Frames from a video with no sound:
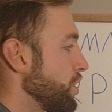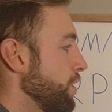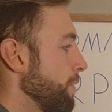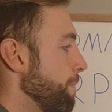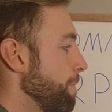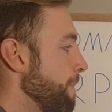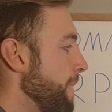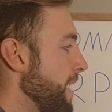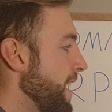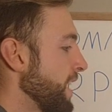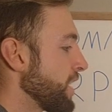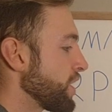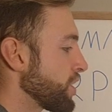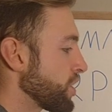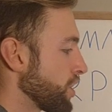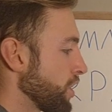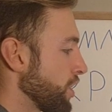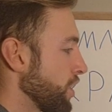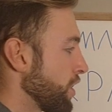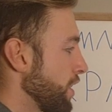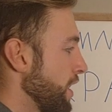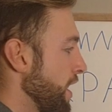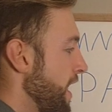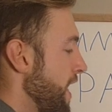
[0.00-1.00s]
to make
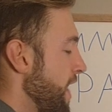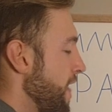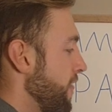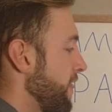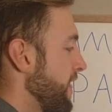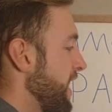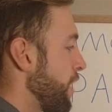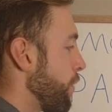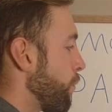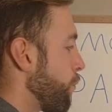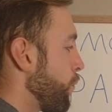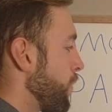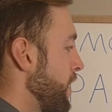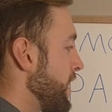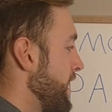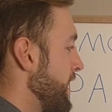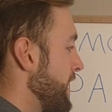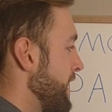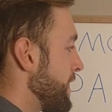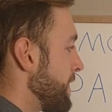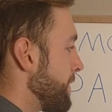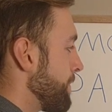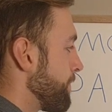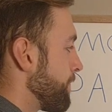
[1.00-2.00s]
sure that
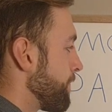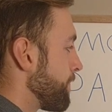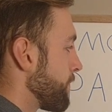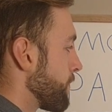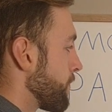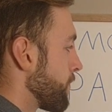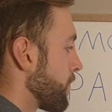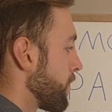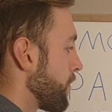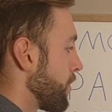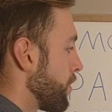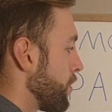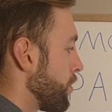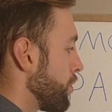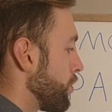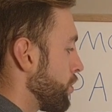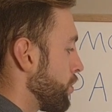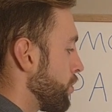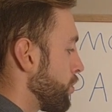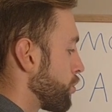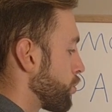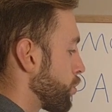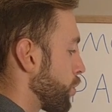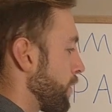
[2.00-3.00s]
we
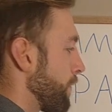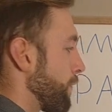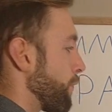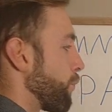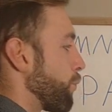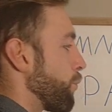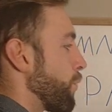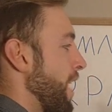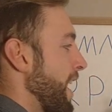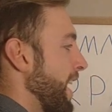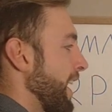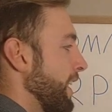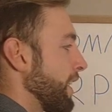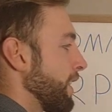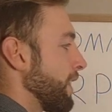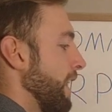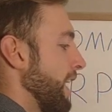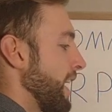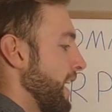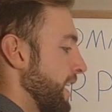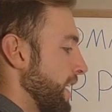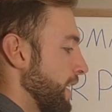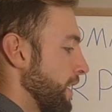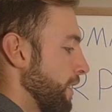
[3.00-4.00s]
sort of
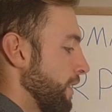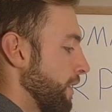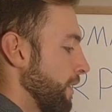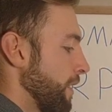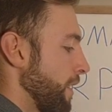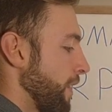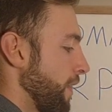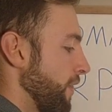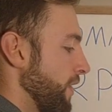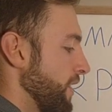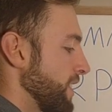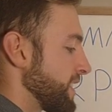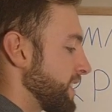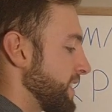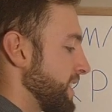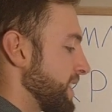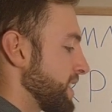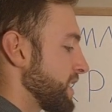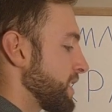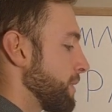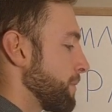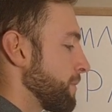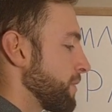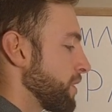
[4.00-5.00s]
regulate the
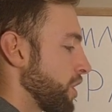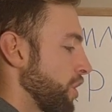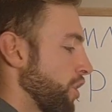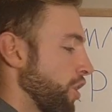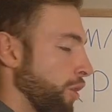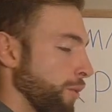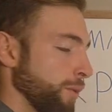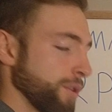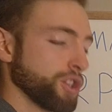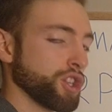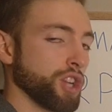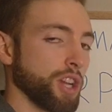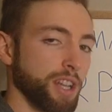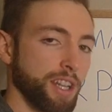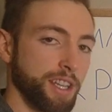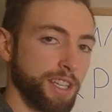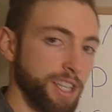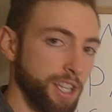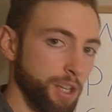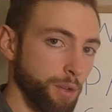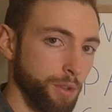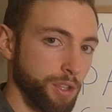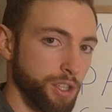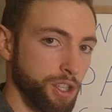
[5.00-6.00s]
systems that are always trying to
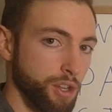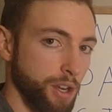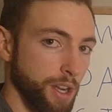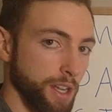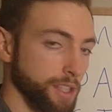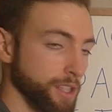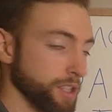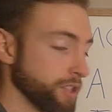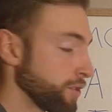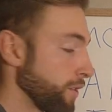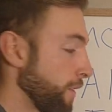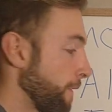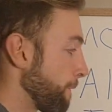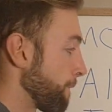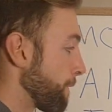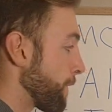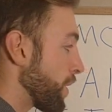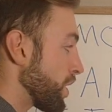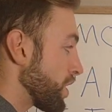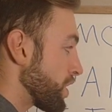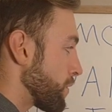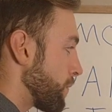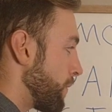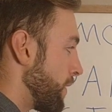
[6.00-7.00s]
deal with stress. So the
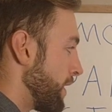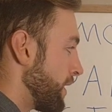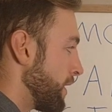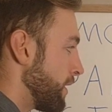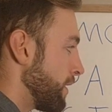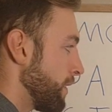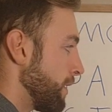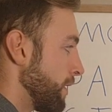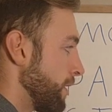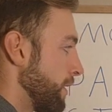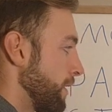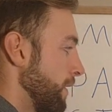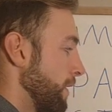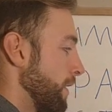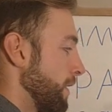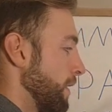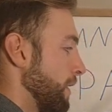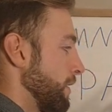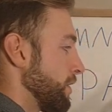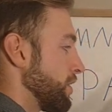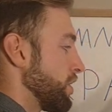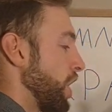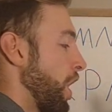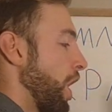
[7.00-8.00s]
first one,
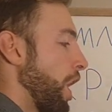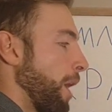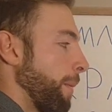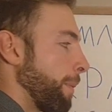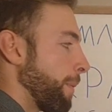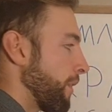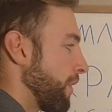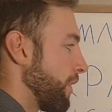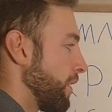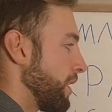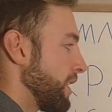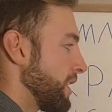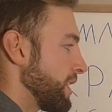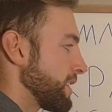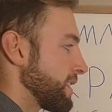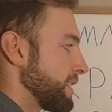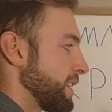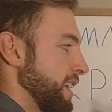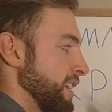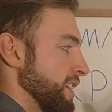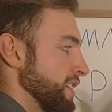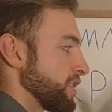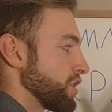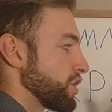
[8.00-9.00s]
top of the list,
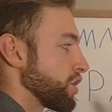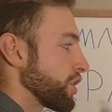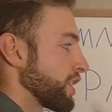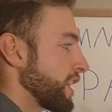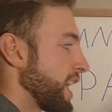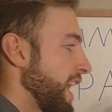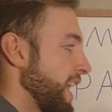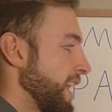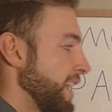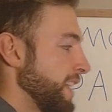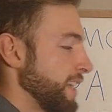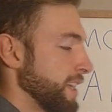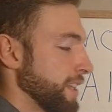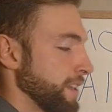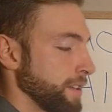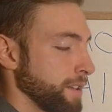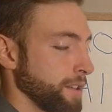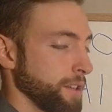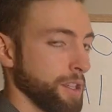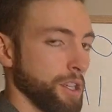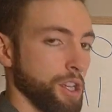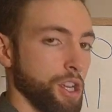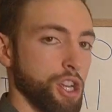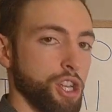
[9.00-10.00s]
is circadian.
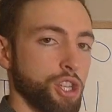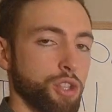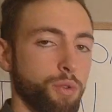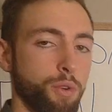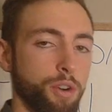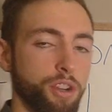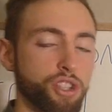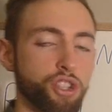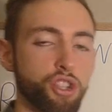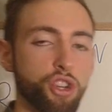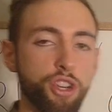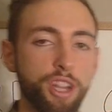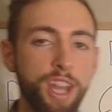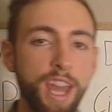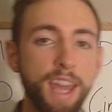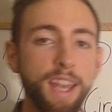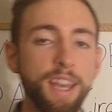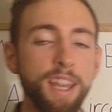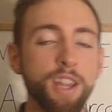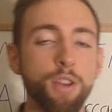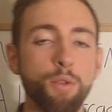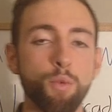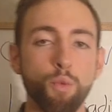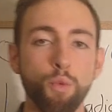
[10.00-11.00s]
So our
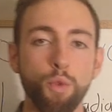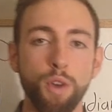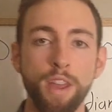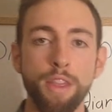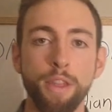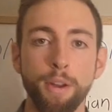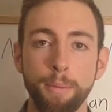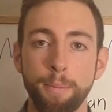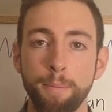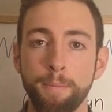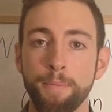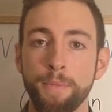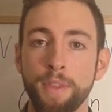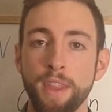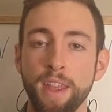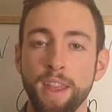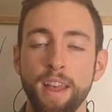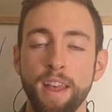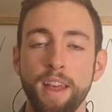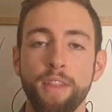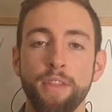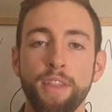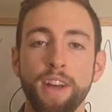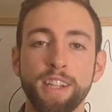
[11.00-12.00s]
circadian rhythm,
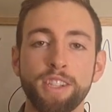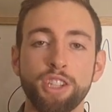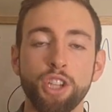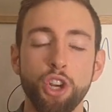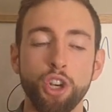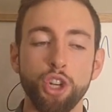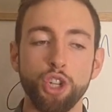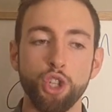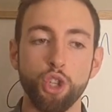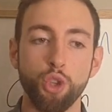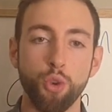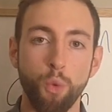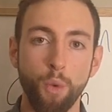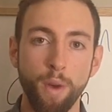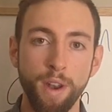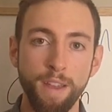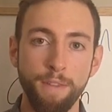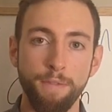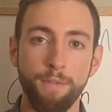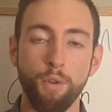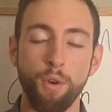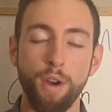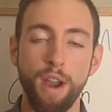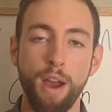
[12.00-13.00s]
that's our
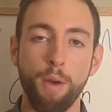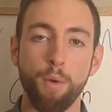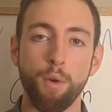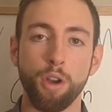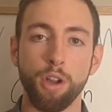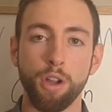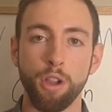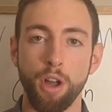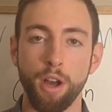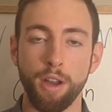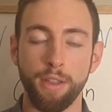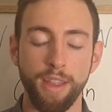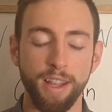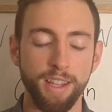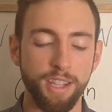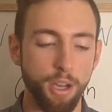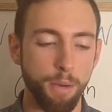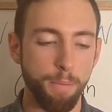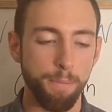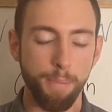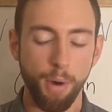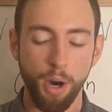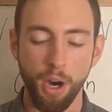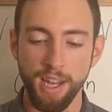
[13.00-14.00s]
24-hour clock. That's our
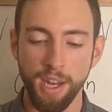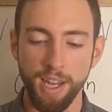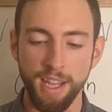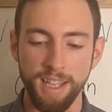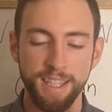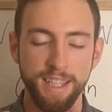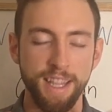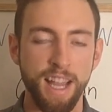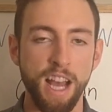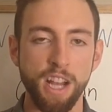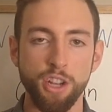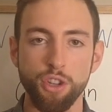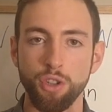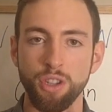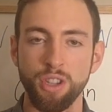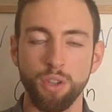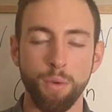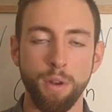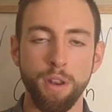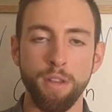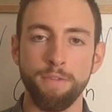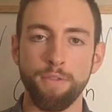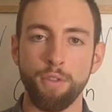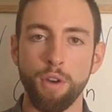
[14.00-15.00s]
body's natural
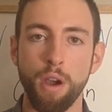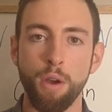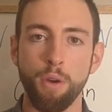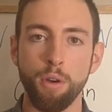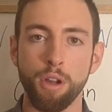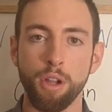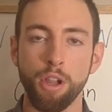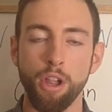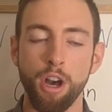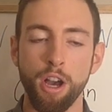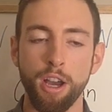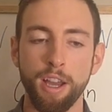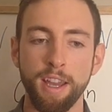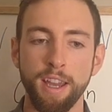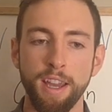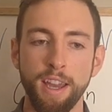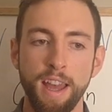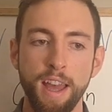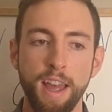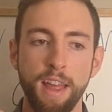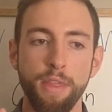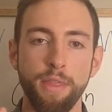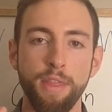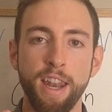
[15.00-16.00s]
24-hour clock
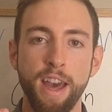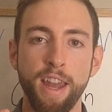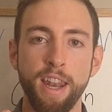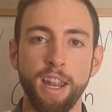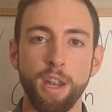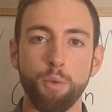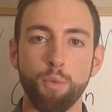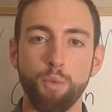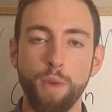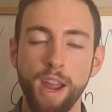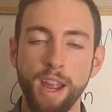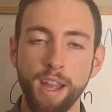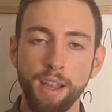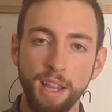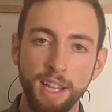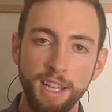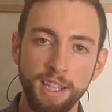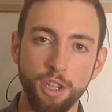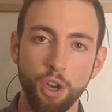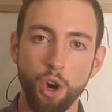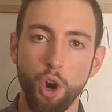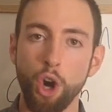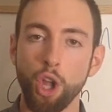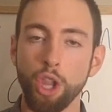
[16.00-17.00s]
that it
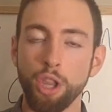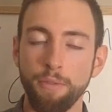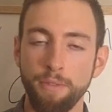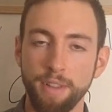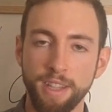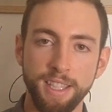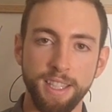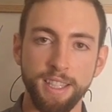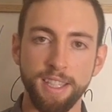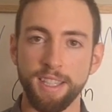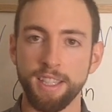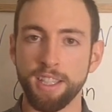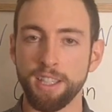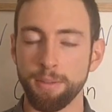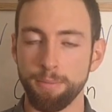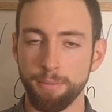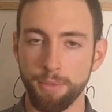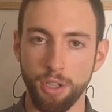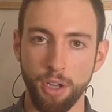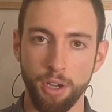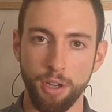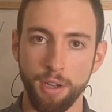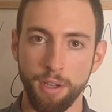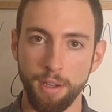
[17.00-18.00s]
regulates all of its systems
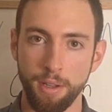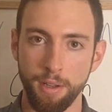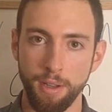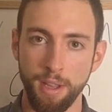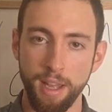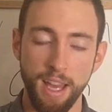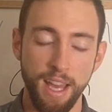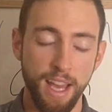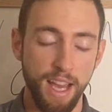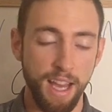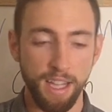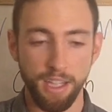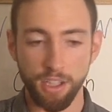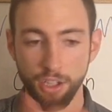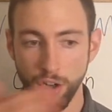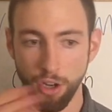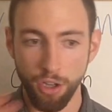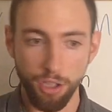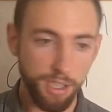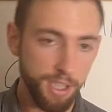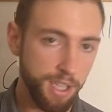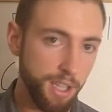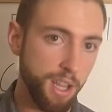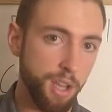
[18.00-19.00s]
on. It's
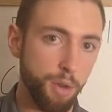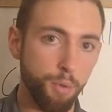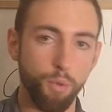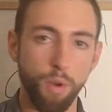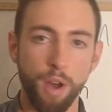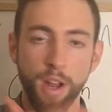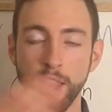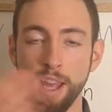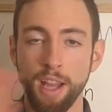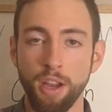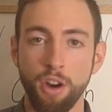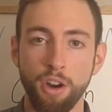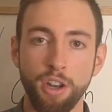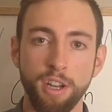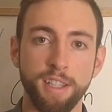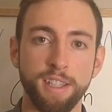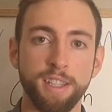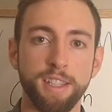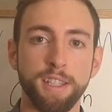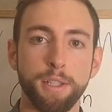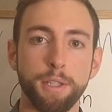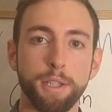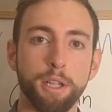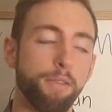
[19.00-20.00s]
constantly running on a
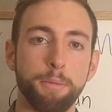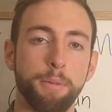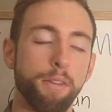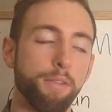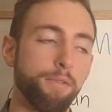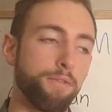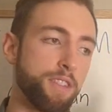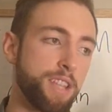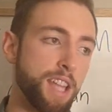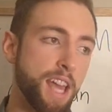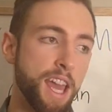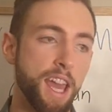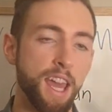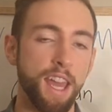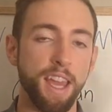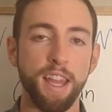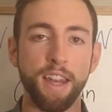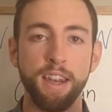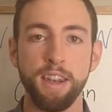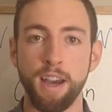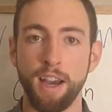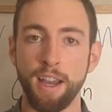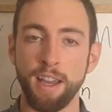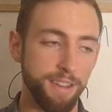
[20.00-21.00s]
system of day,
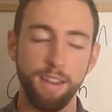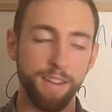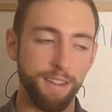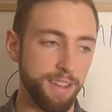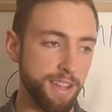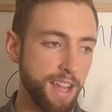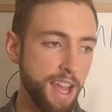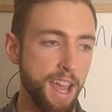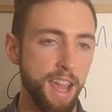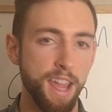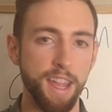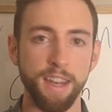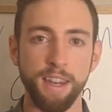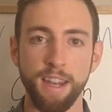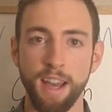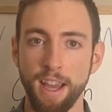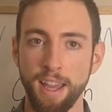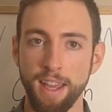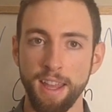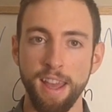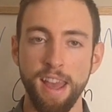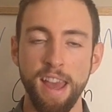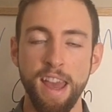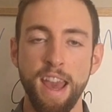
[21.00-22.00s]
night,
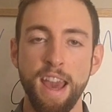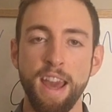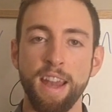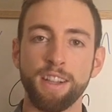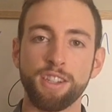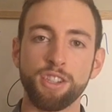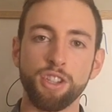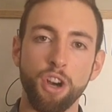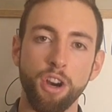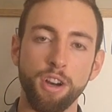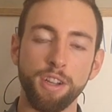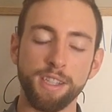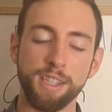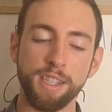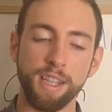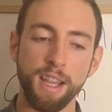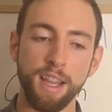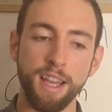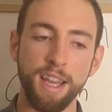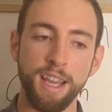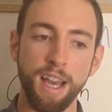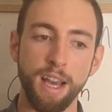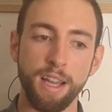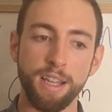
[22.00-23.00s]
and it's
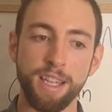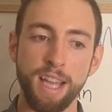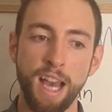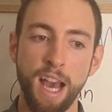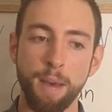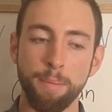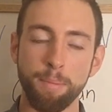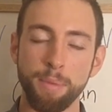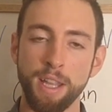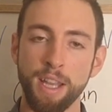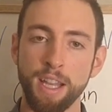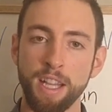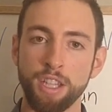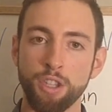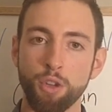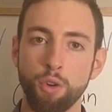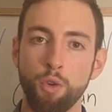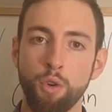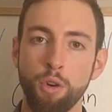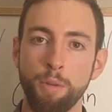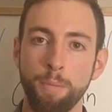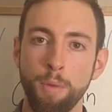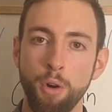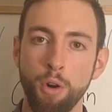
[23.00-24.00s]
constantly adapting its
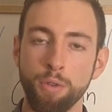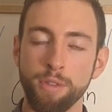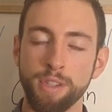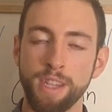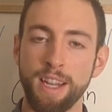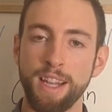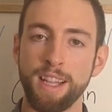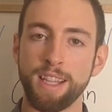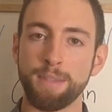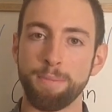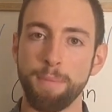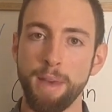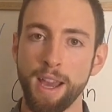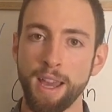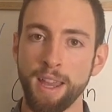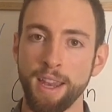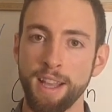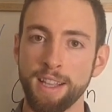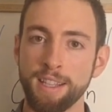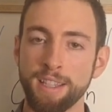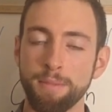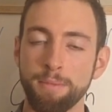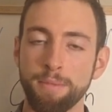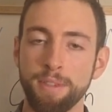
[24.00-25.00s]
hormones and its
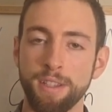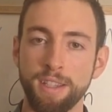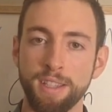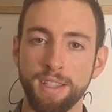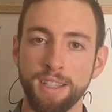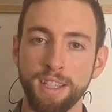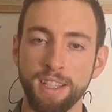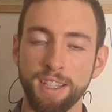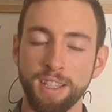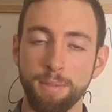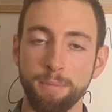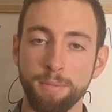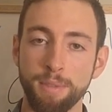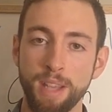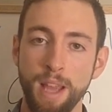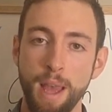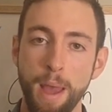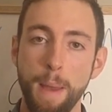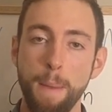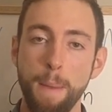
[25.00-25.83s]
mechanisms and its systems